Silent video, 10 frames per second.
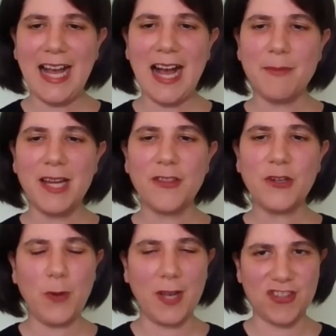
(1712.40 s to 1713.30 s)

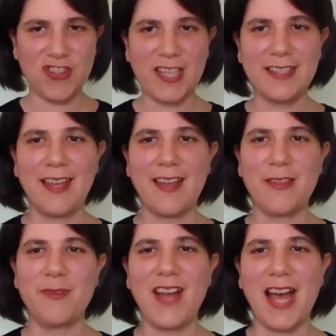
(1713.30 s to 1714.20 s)
Another question
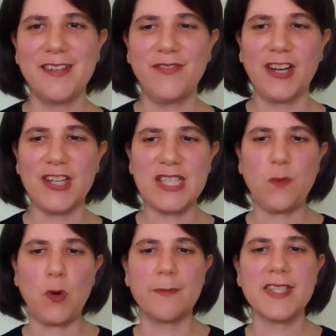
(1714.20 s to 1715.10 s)
that we've gotten in various
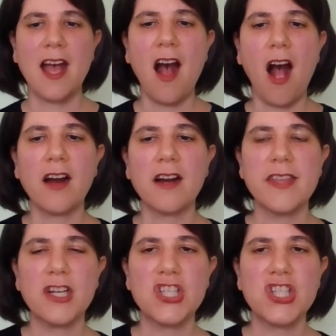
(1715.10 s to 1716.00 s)
forms: are
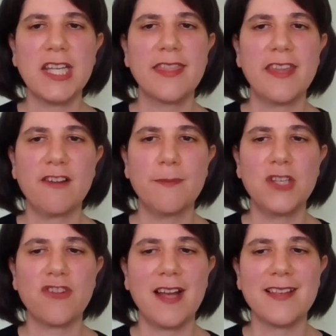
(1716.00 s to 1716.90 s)
there gene therapy
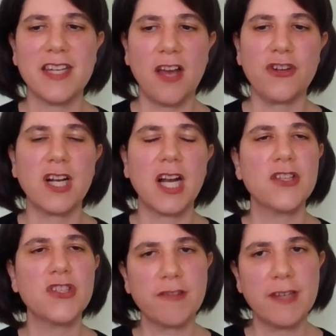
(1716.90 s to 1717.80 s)
trials in other
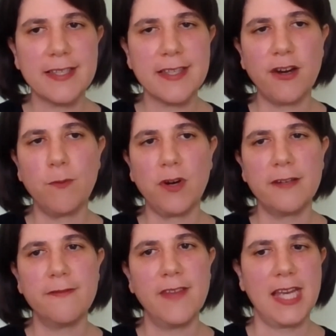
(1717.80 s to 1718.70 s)
countries that are more
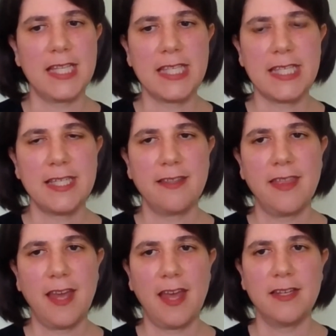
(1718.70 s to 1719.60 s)
advanced
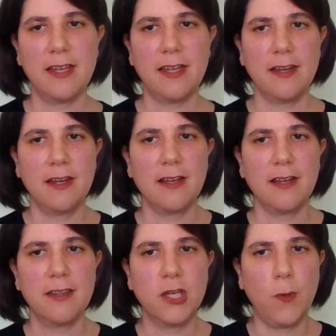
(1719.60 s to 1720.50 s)
than in
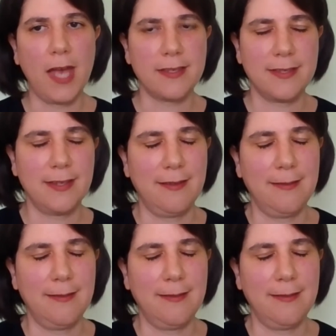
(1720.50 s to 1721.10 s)
the US?